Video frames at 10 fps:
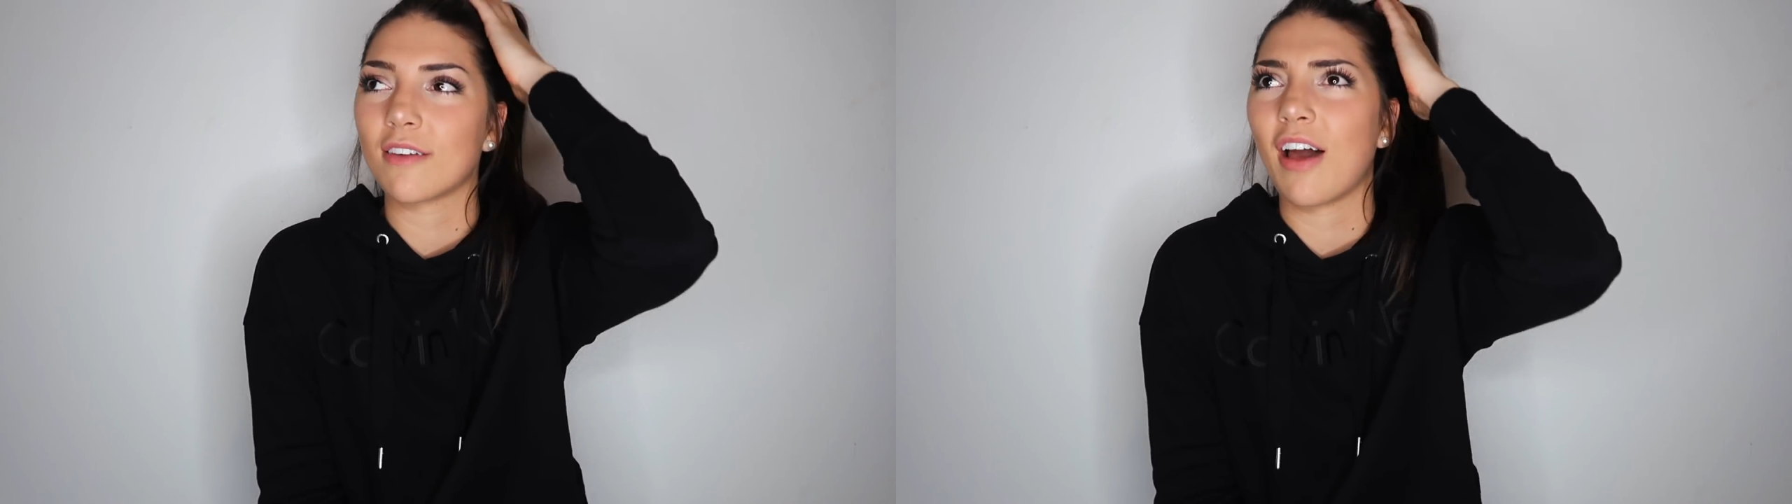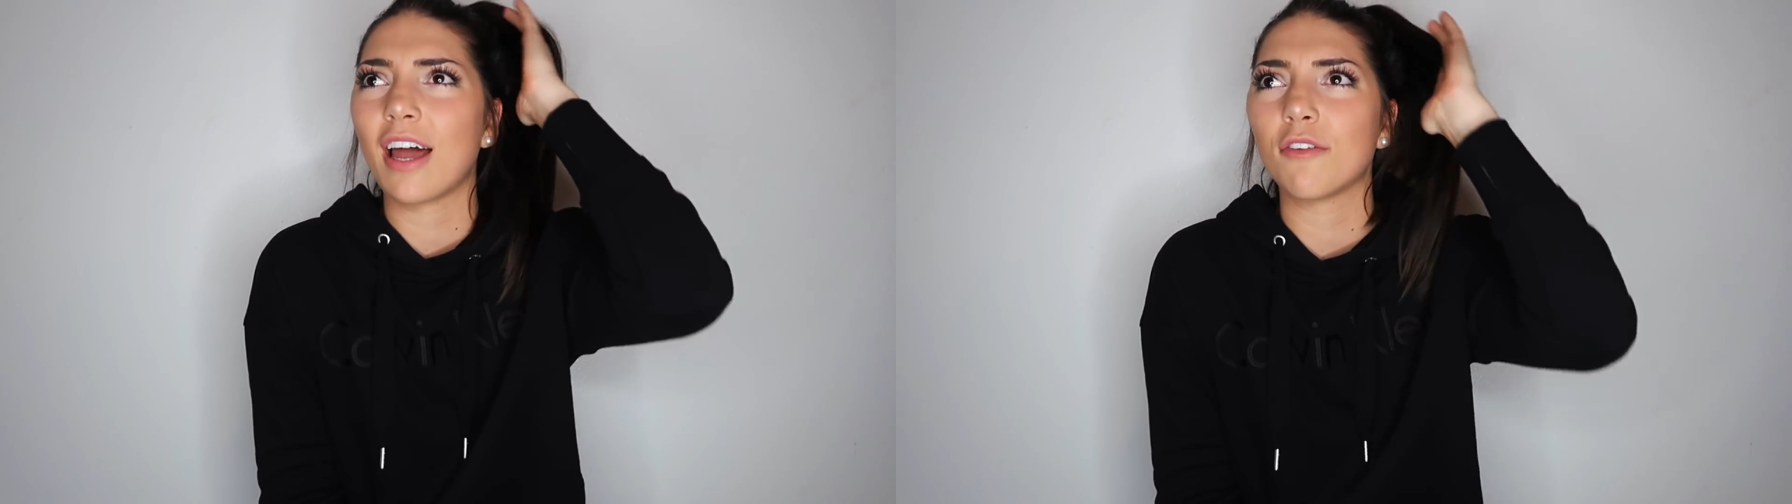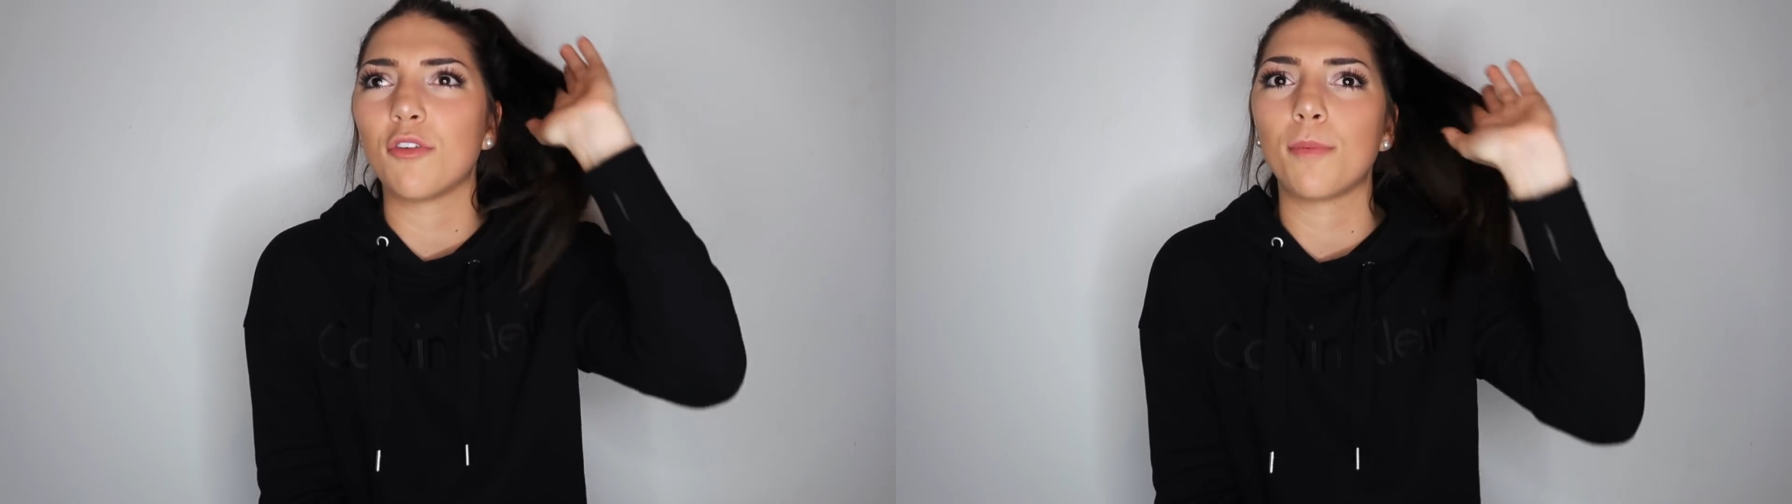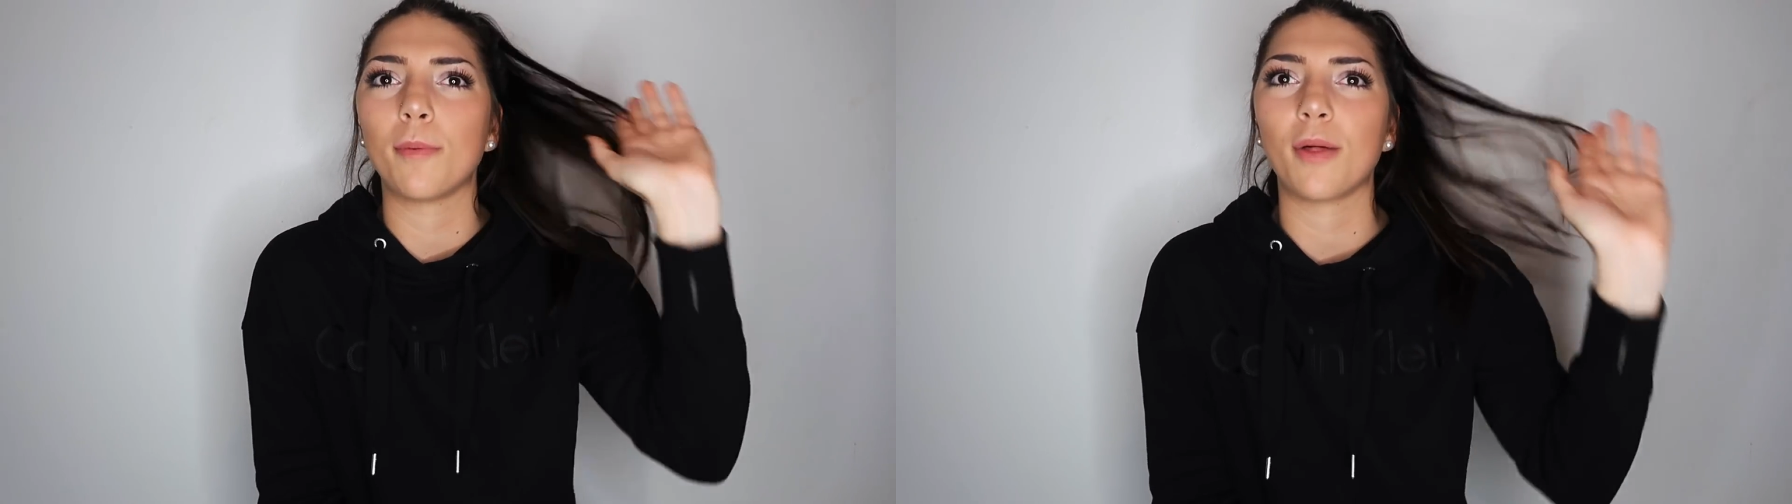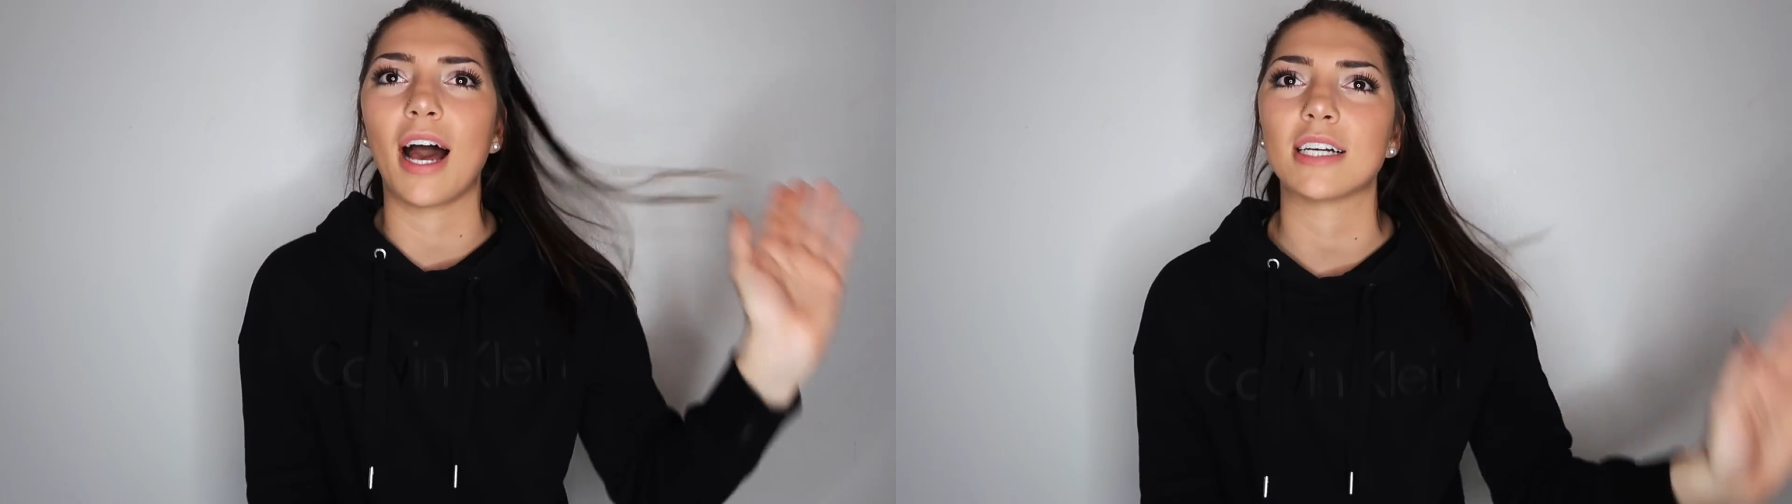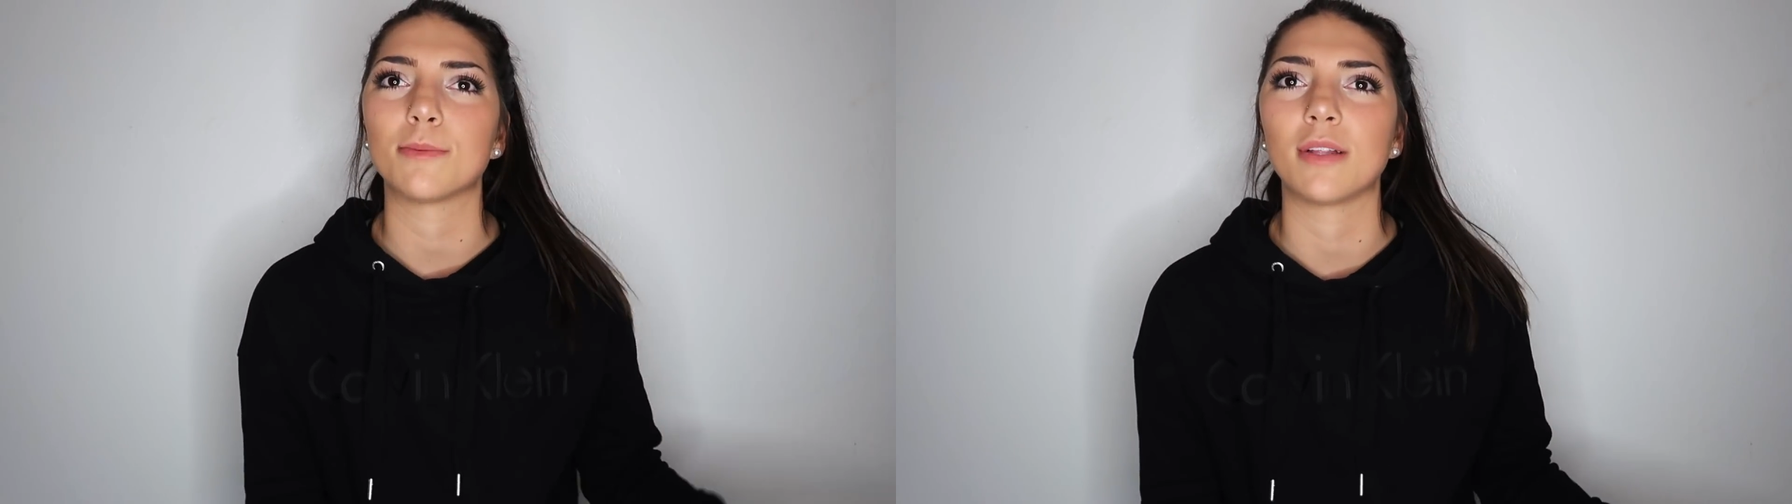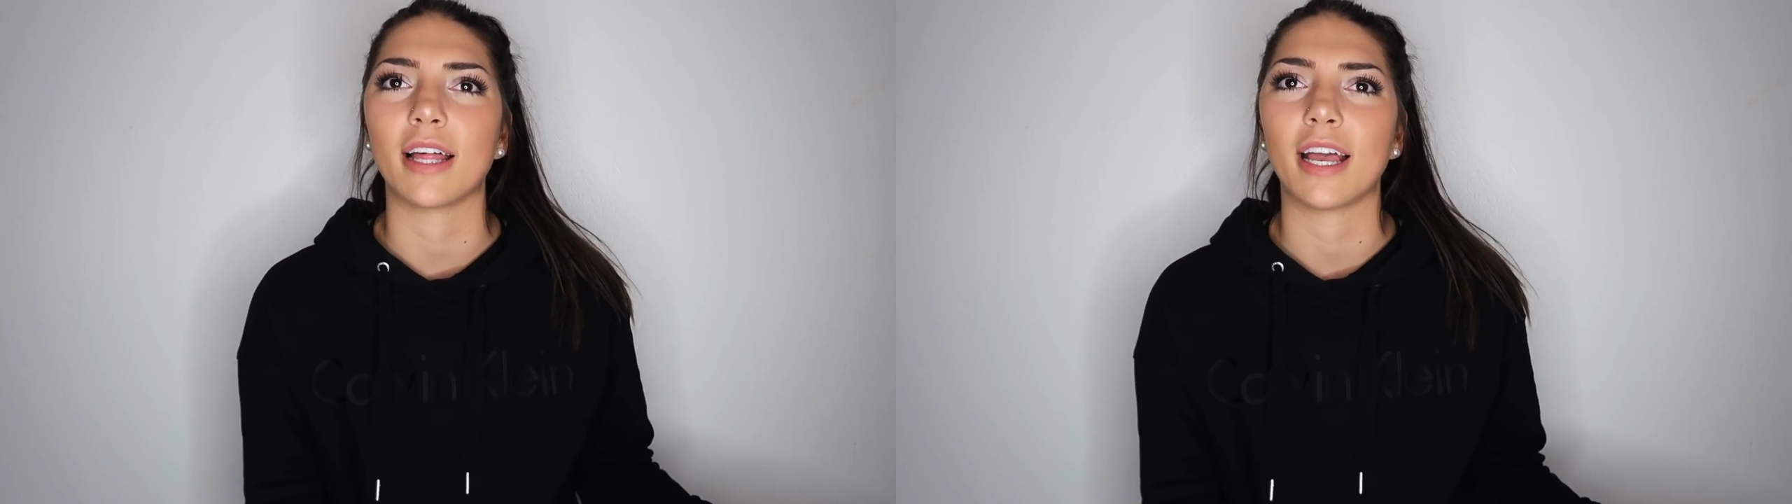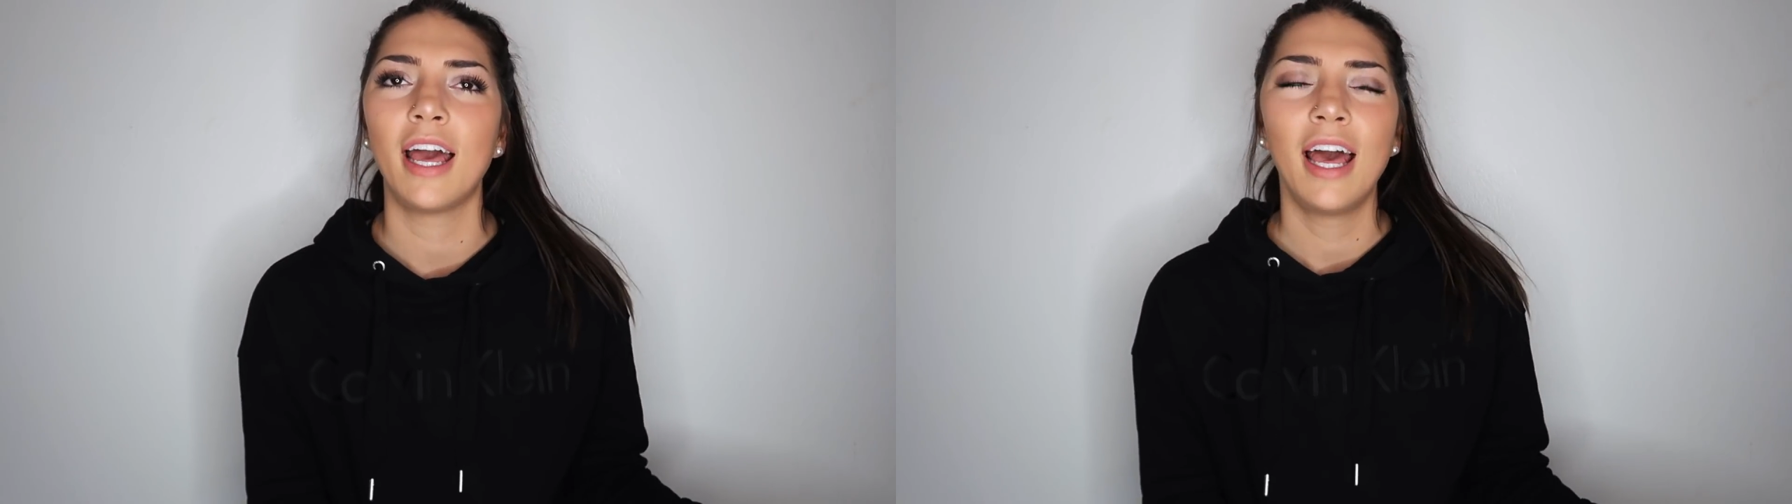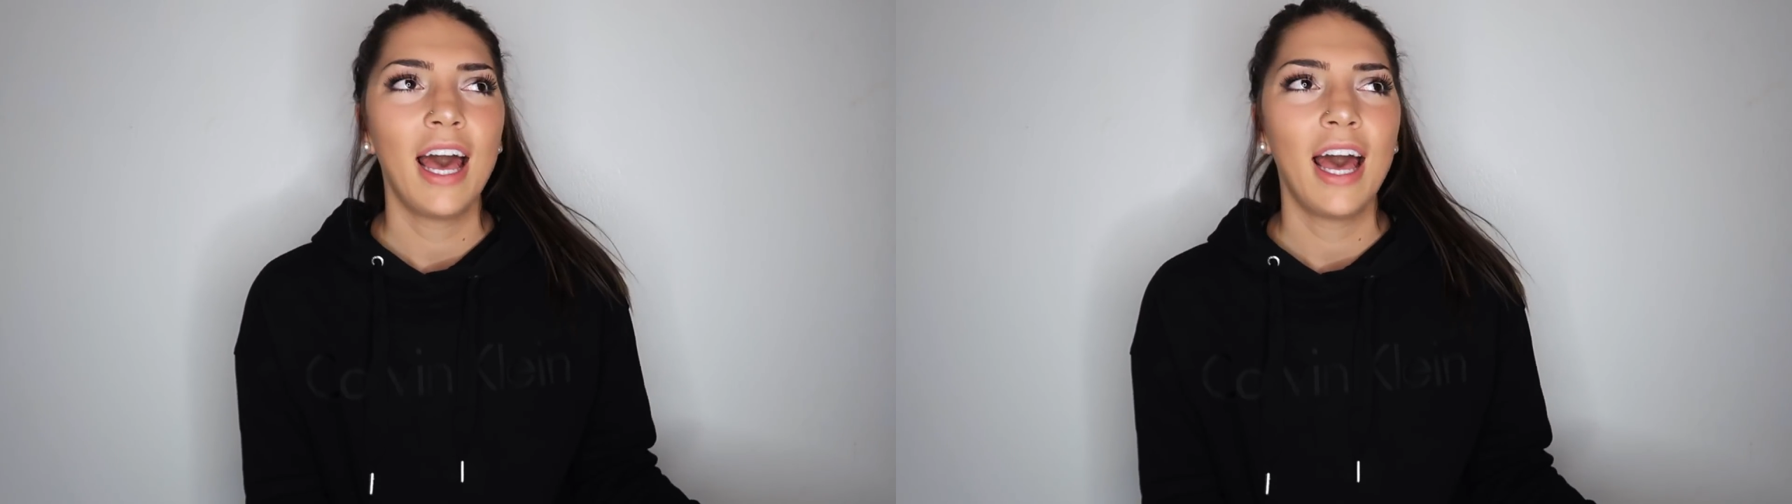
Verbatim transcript: I've had a few people ask me, like,